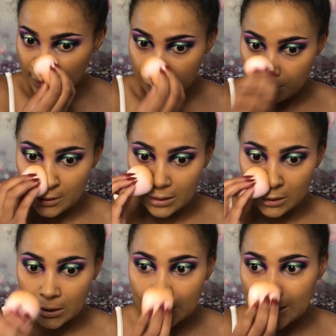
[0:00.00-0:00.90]
me
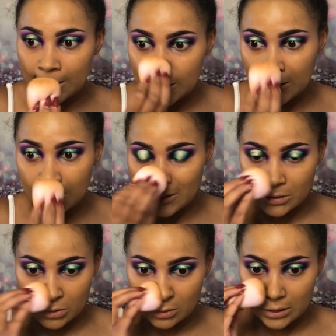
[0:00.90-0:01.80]
looking at it in the
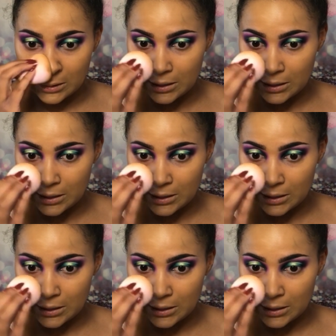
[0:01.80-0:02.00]
screen,